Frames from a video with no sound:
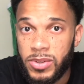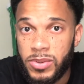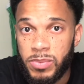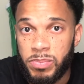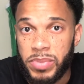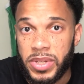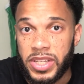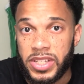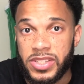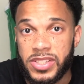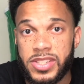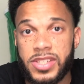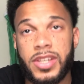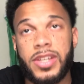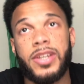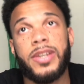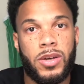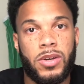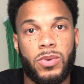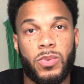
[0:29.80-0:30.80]
Peace.
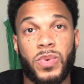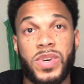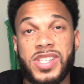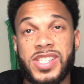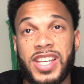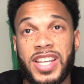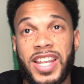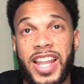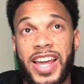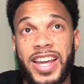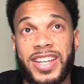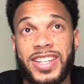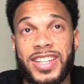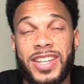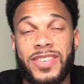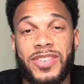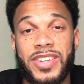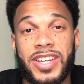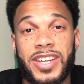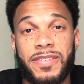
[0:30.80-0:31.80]
What's it like
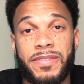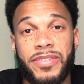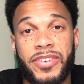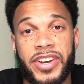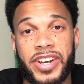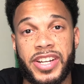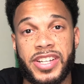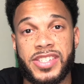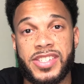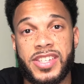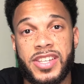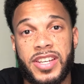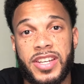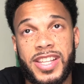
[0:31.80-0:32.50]
living in France?